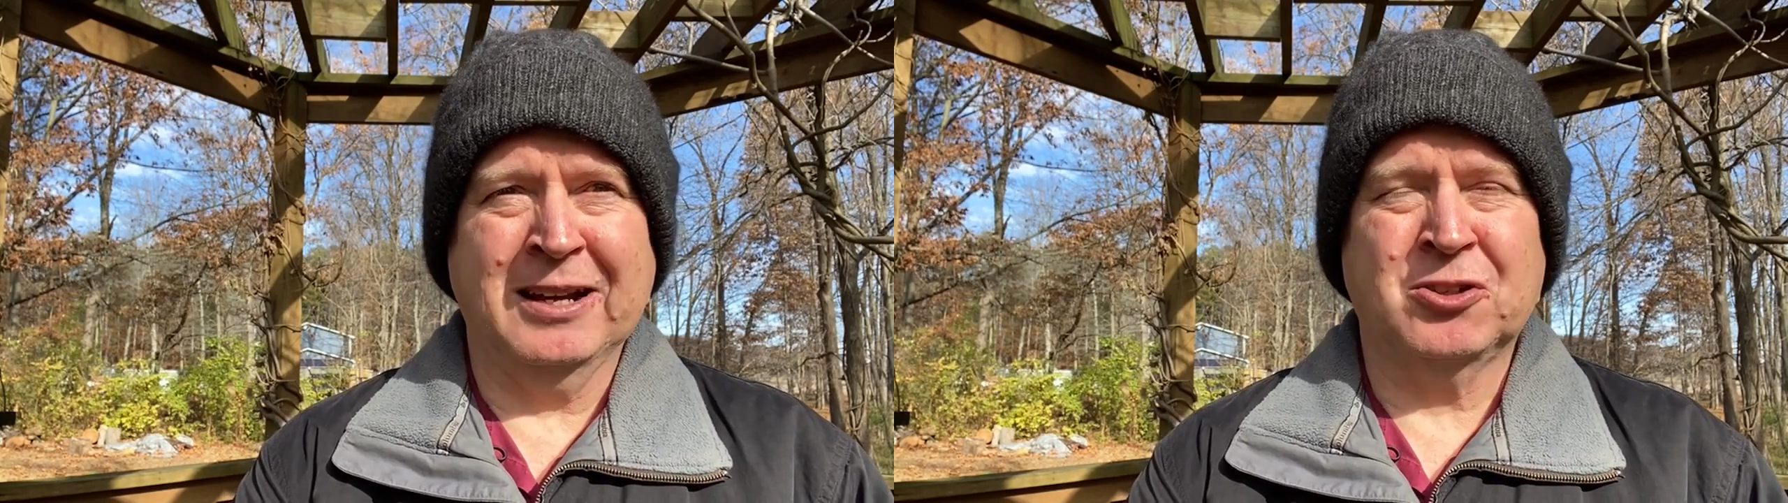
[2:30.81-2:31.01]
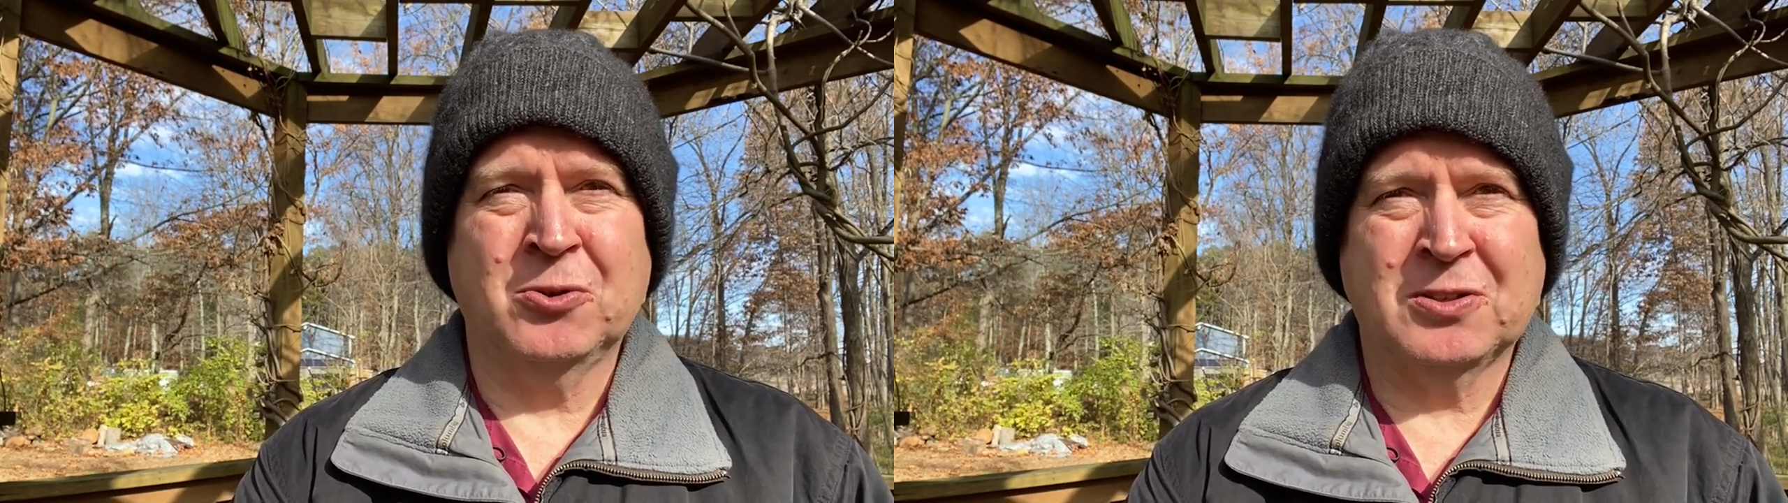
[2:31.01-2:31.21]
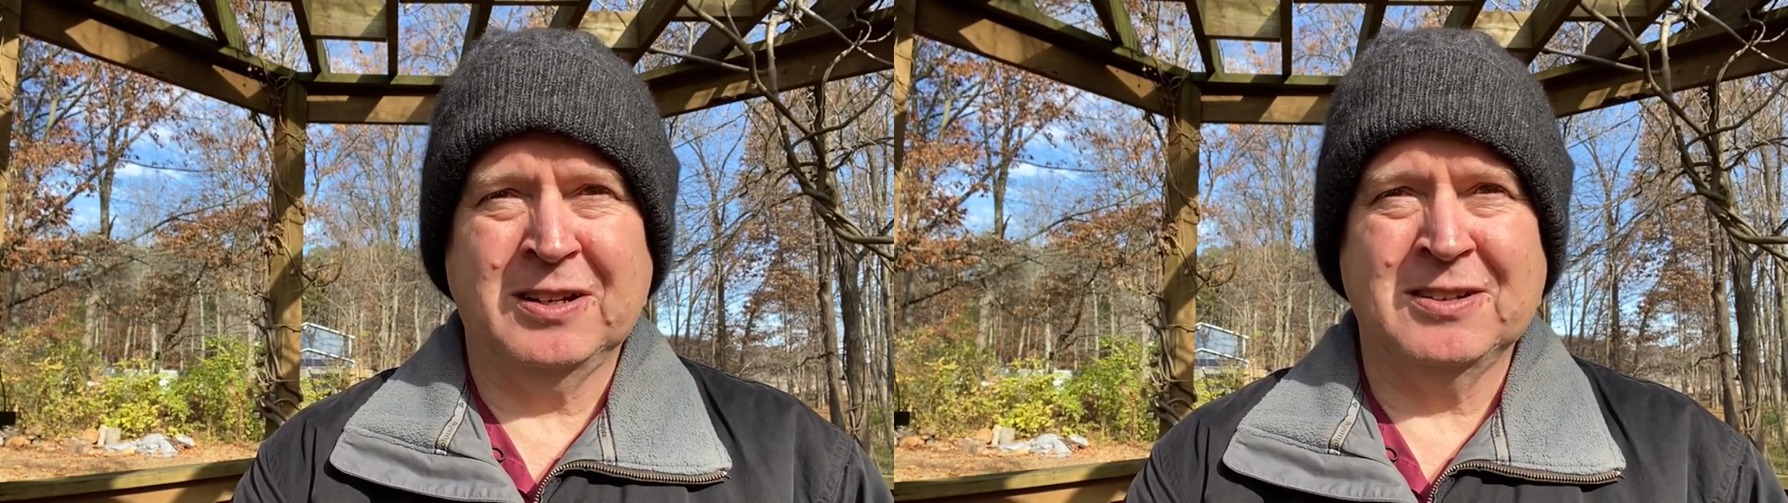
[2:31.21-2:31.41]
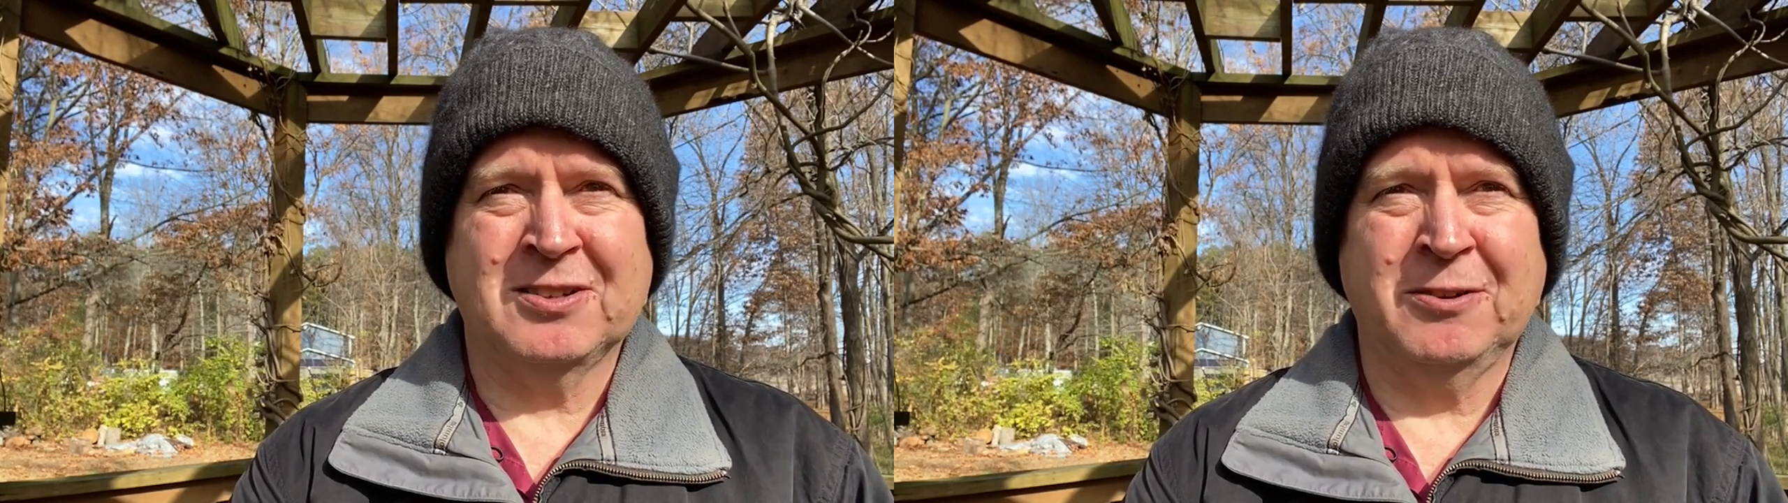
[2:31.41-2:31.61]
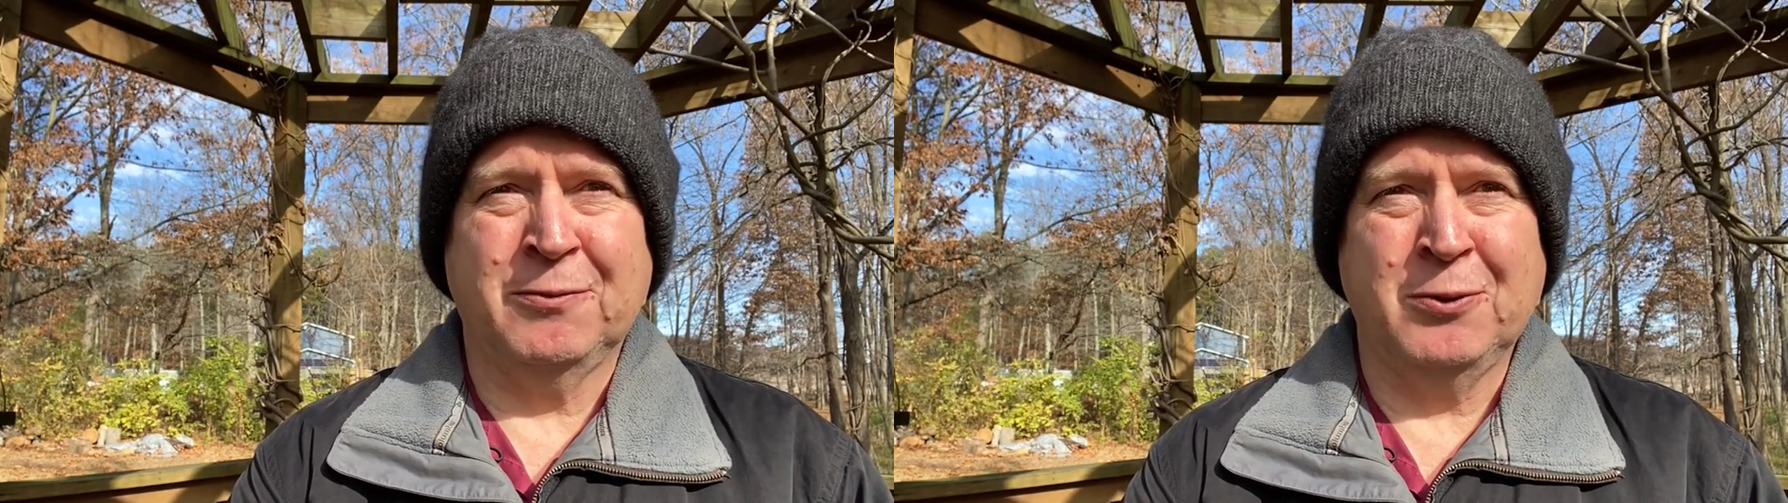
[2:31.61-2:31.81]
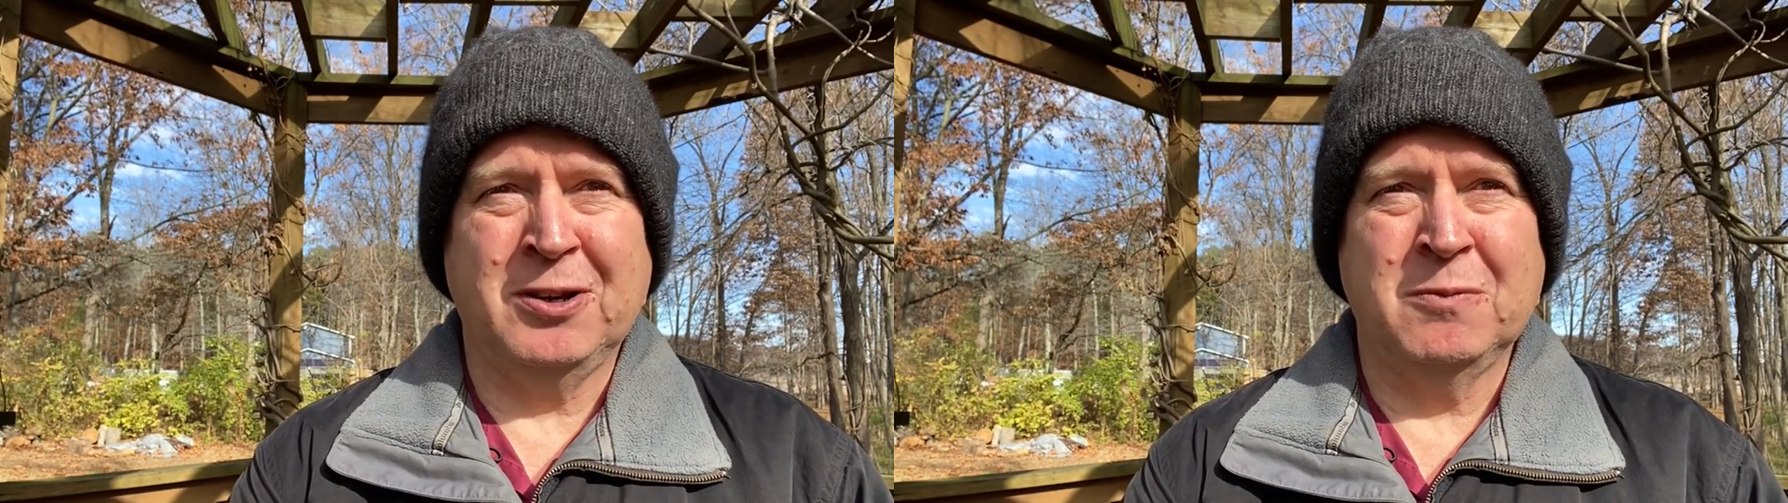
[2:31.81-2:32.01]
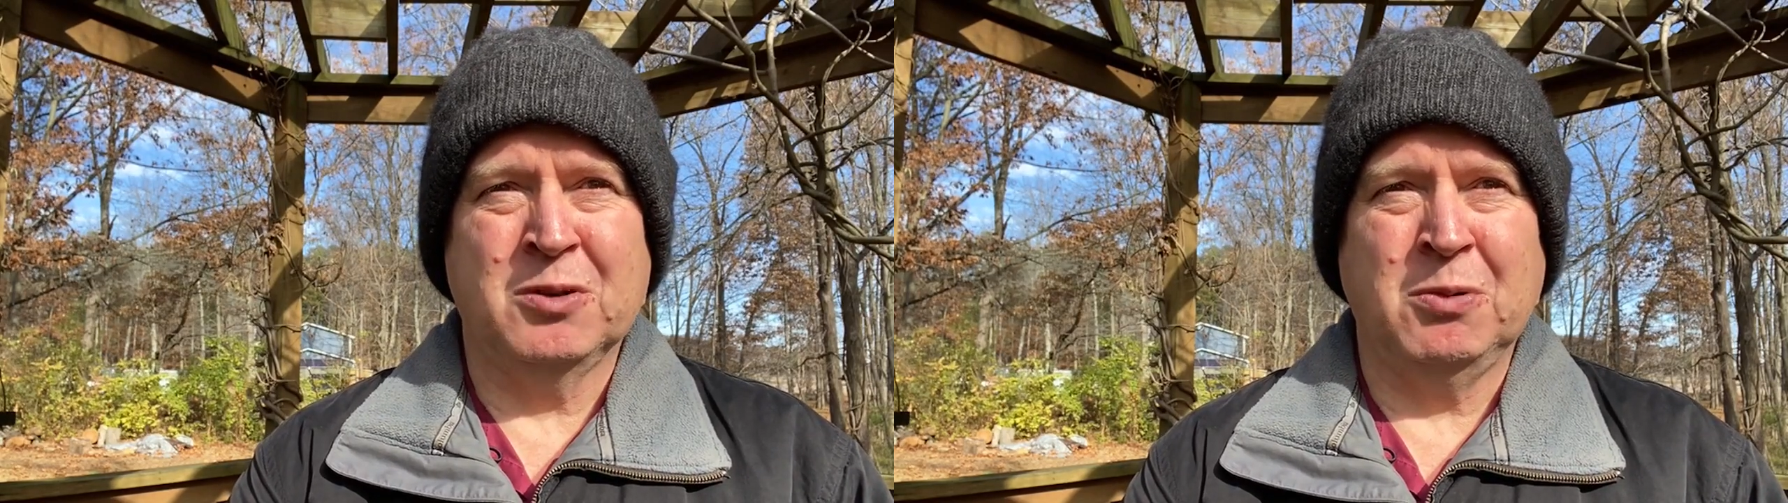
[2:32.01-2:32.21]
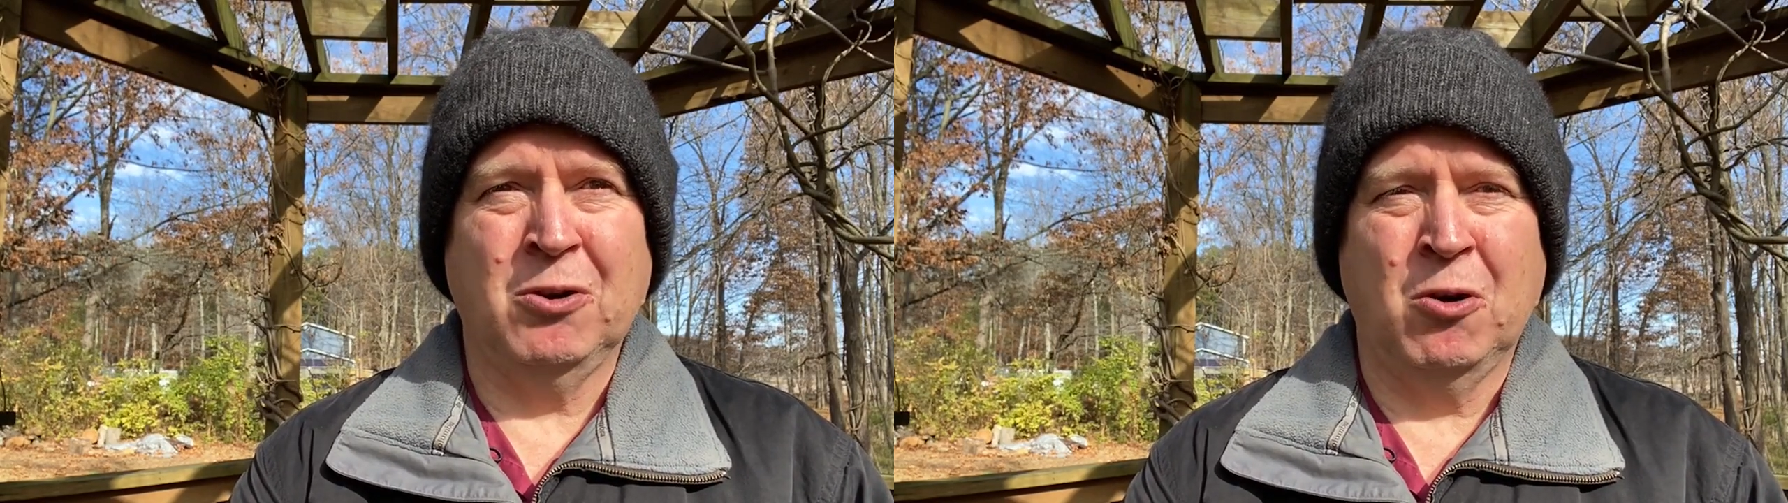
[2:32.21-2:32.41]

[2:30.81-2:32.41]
exercise their freedom to be